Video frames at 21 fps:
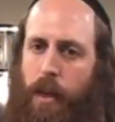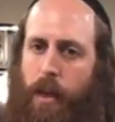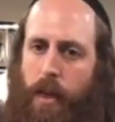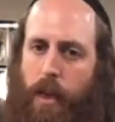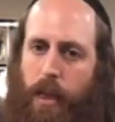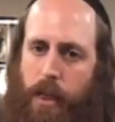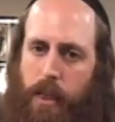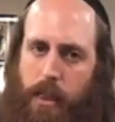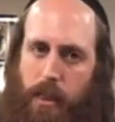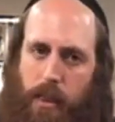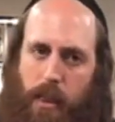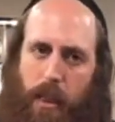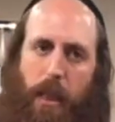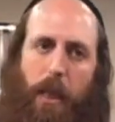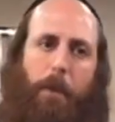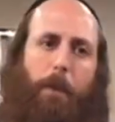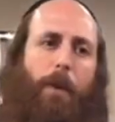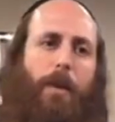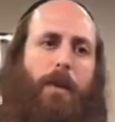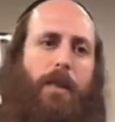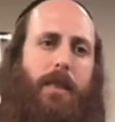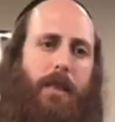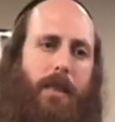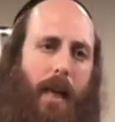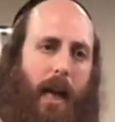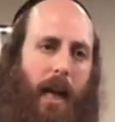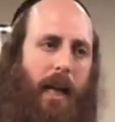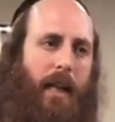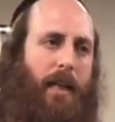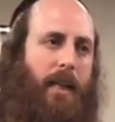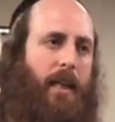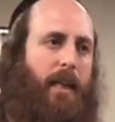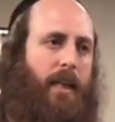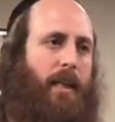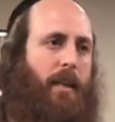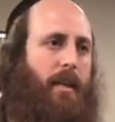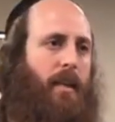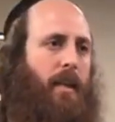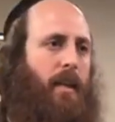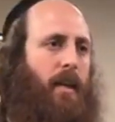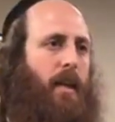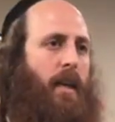He's keep on signing
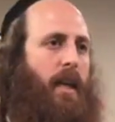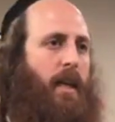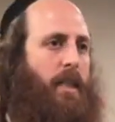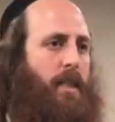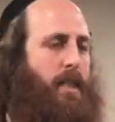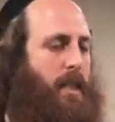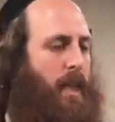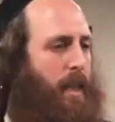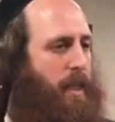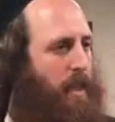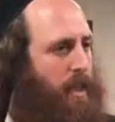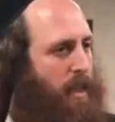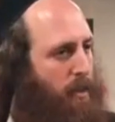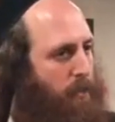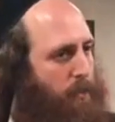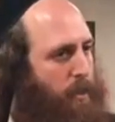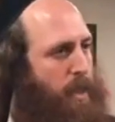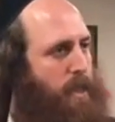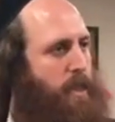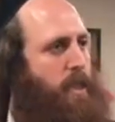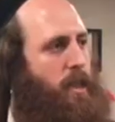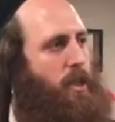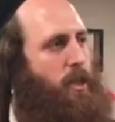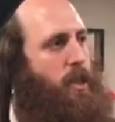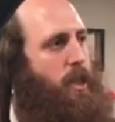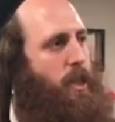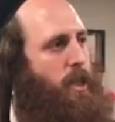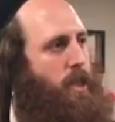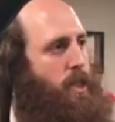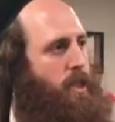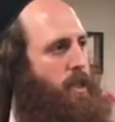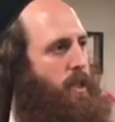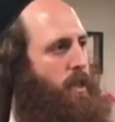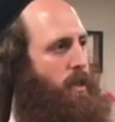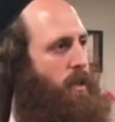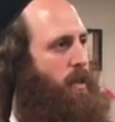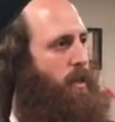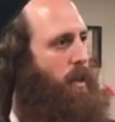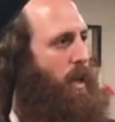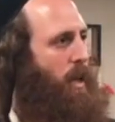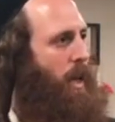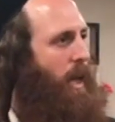and sending messages
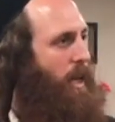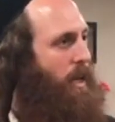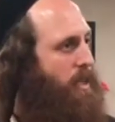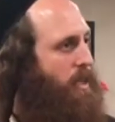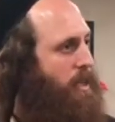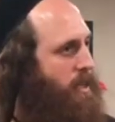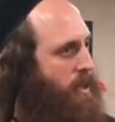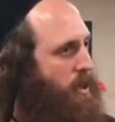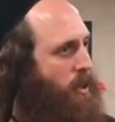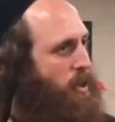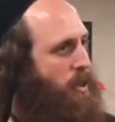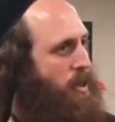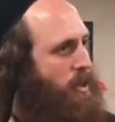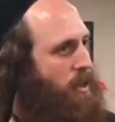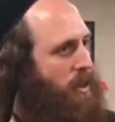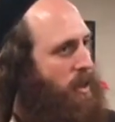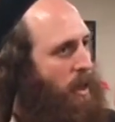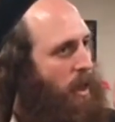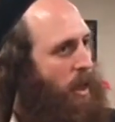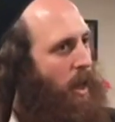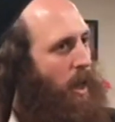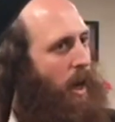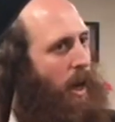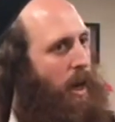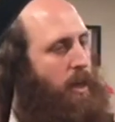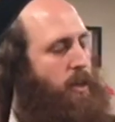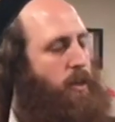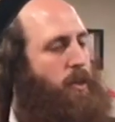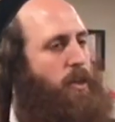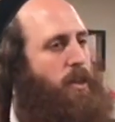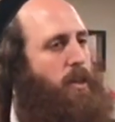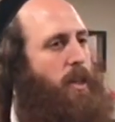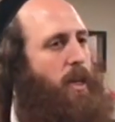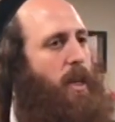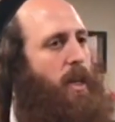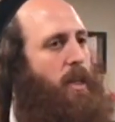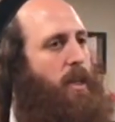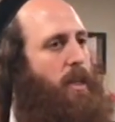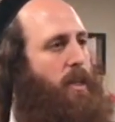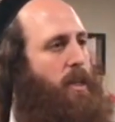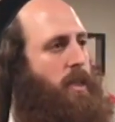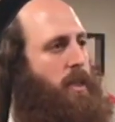and certain
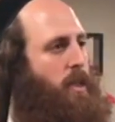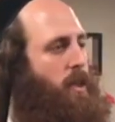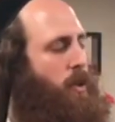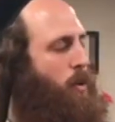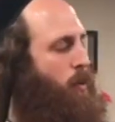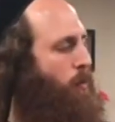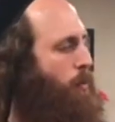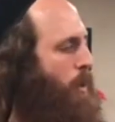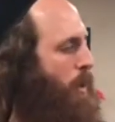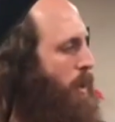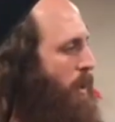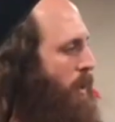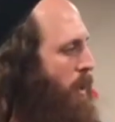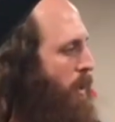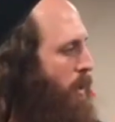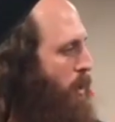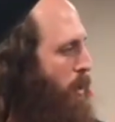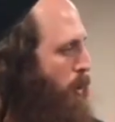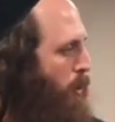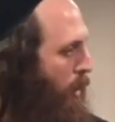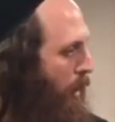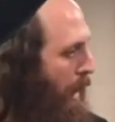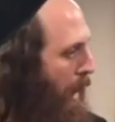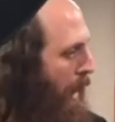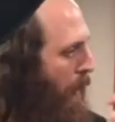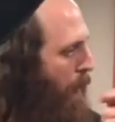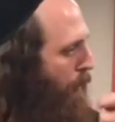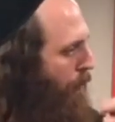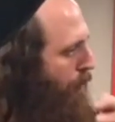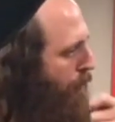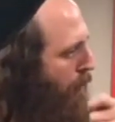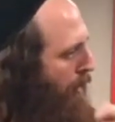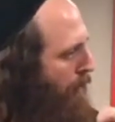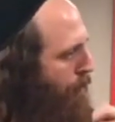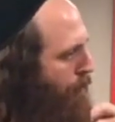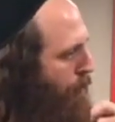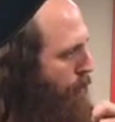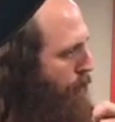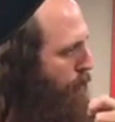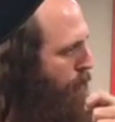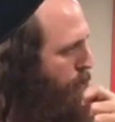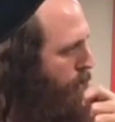understandings to me to clarify
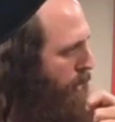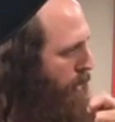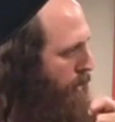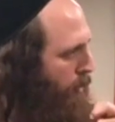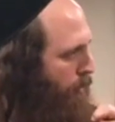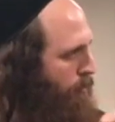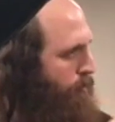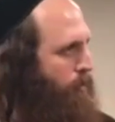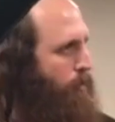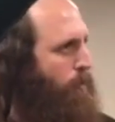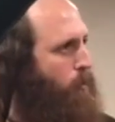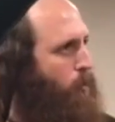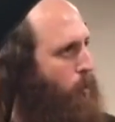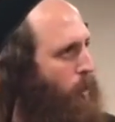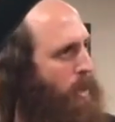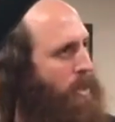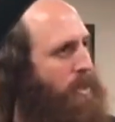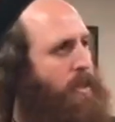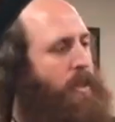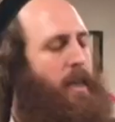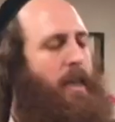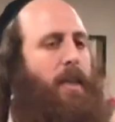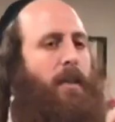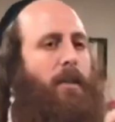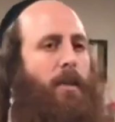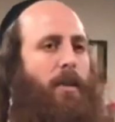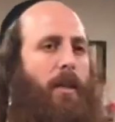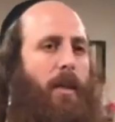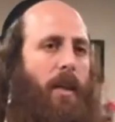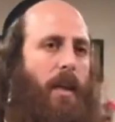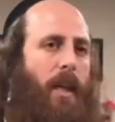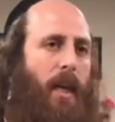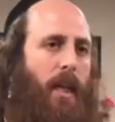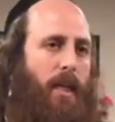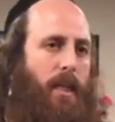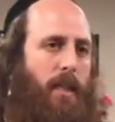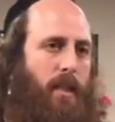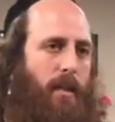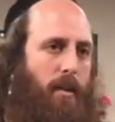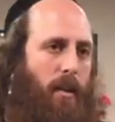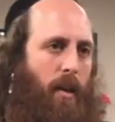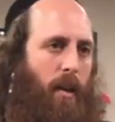for me from one day to the
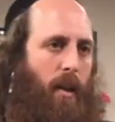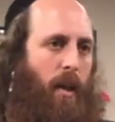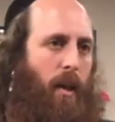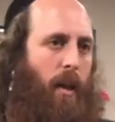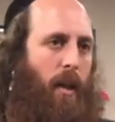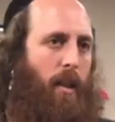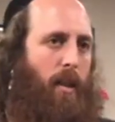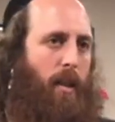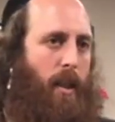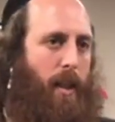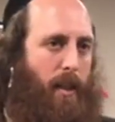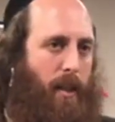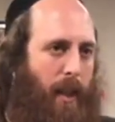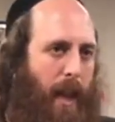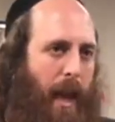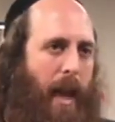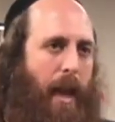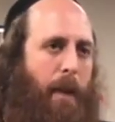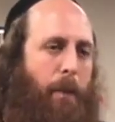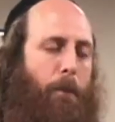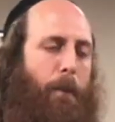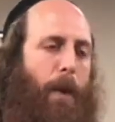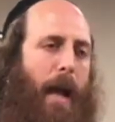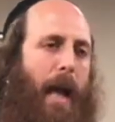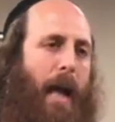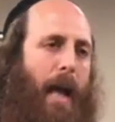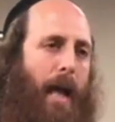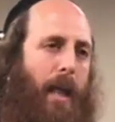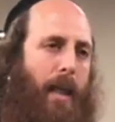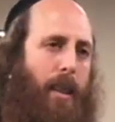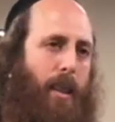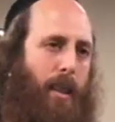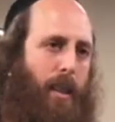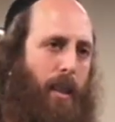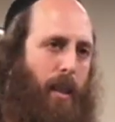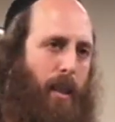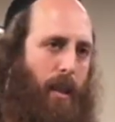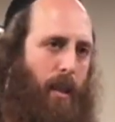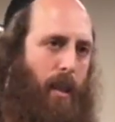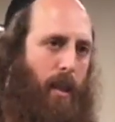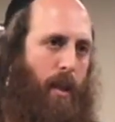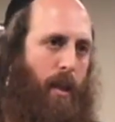next that that path
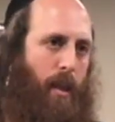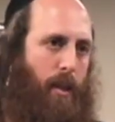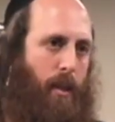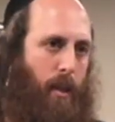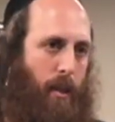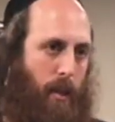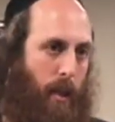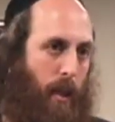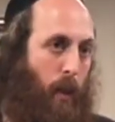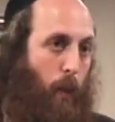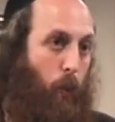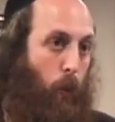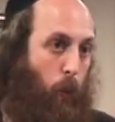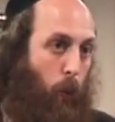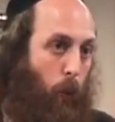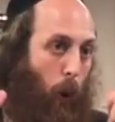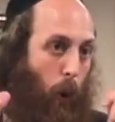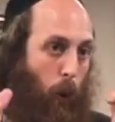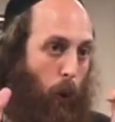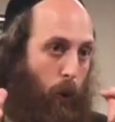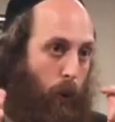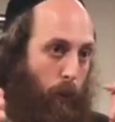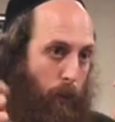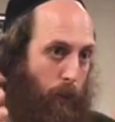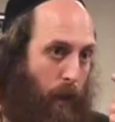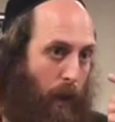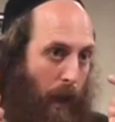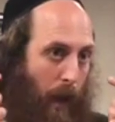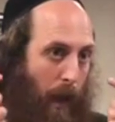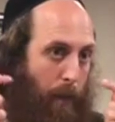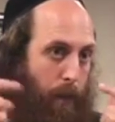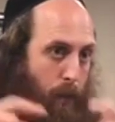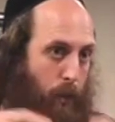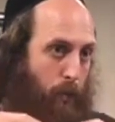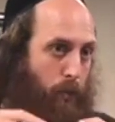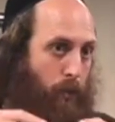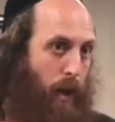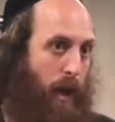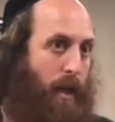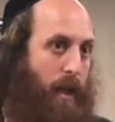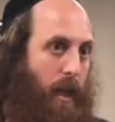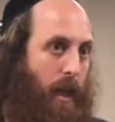that he woke me up to
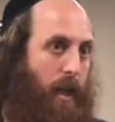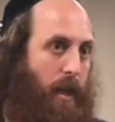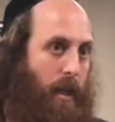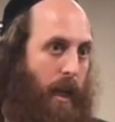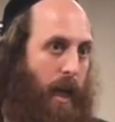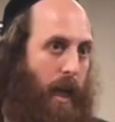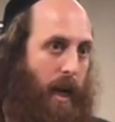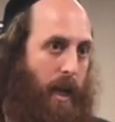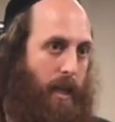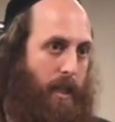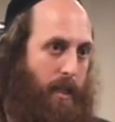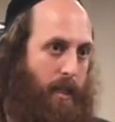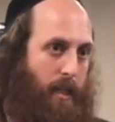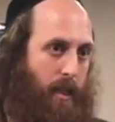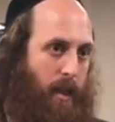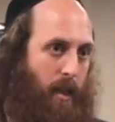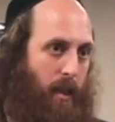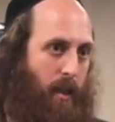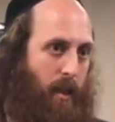recognize